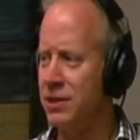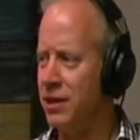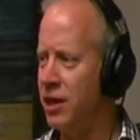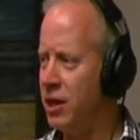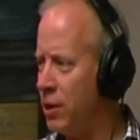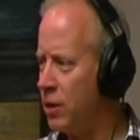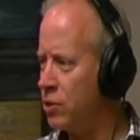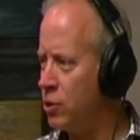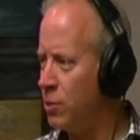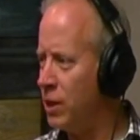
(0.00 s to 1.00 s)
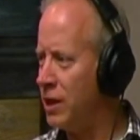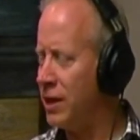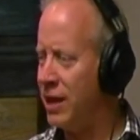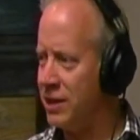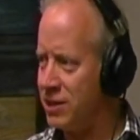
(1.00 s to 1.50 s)
email to me,
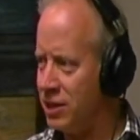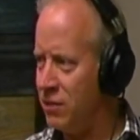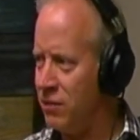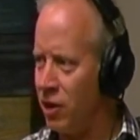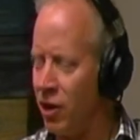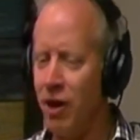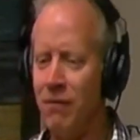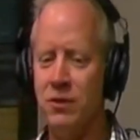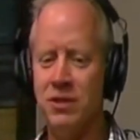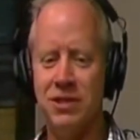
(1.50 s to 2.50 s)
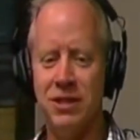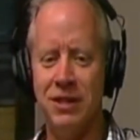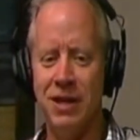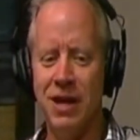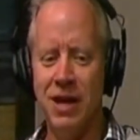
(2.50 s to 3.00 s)
and Steve in our office said,
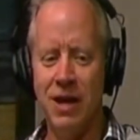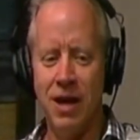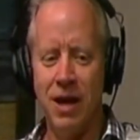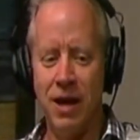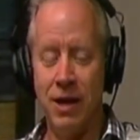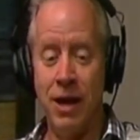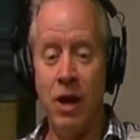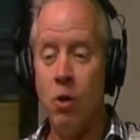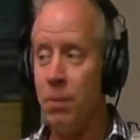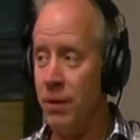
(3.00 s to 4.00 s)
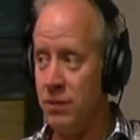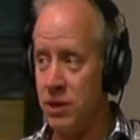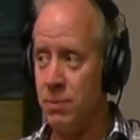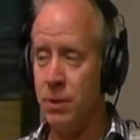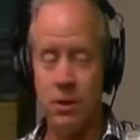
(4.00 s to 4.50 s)
help, I've
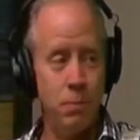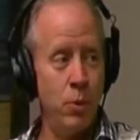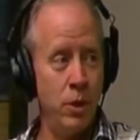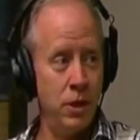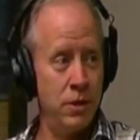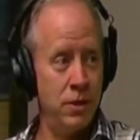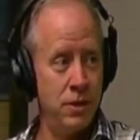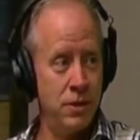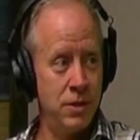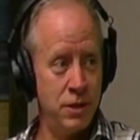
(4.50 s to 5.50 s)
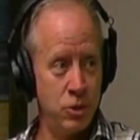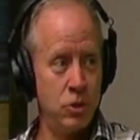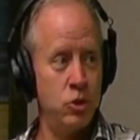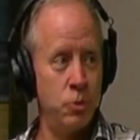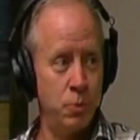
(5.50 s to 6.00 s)
just been appointed district
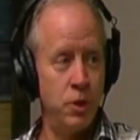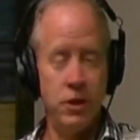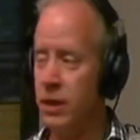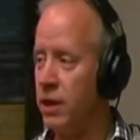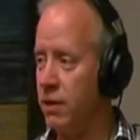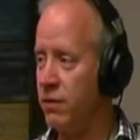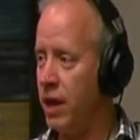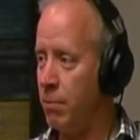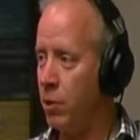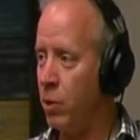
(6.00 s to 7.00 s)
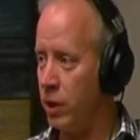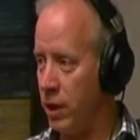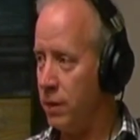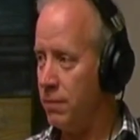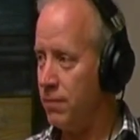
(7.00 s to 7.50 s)
superintendent of Cambodia,
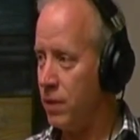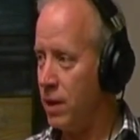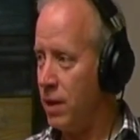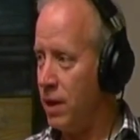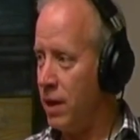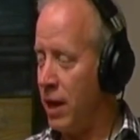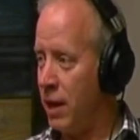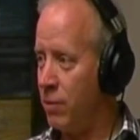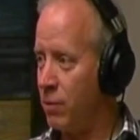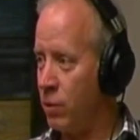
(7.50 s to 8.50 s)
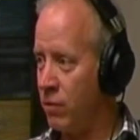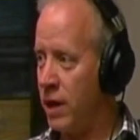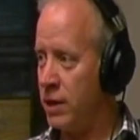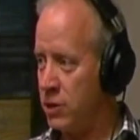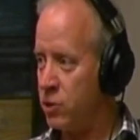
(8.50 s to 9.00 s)
and we've got
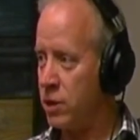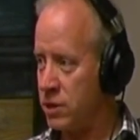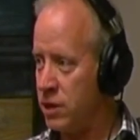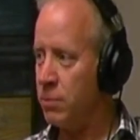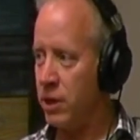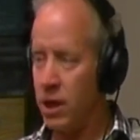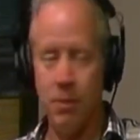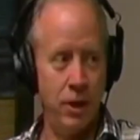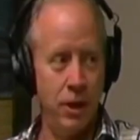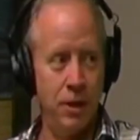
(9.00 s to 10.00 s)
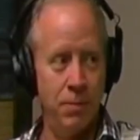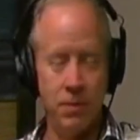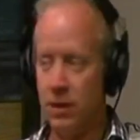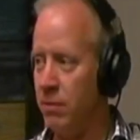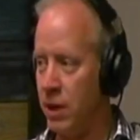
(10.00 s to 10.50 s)
district assembly coming up.
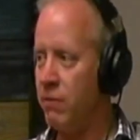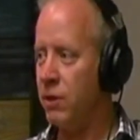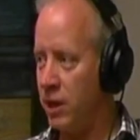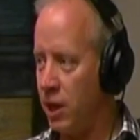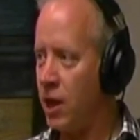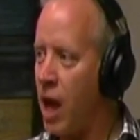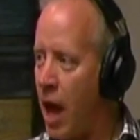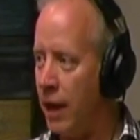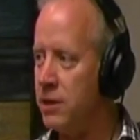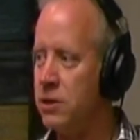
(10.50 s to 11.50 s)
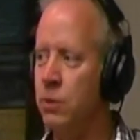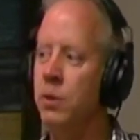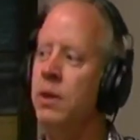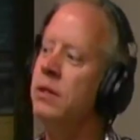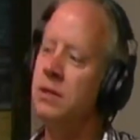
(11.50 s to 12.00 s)
Give me everything you got. So
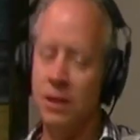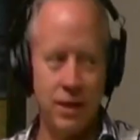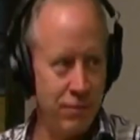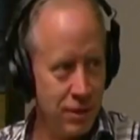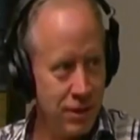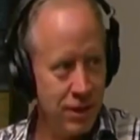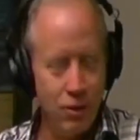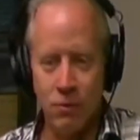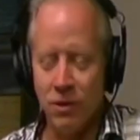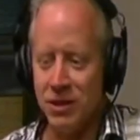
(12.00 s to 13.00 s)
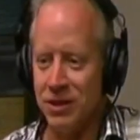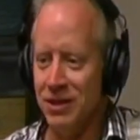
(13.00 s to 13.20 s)
we sent everything over to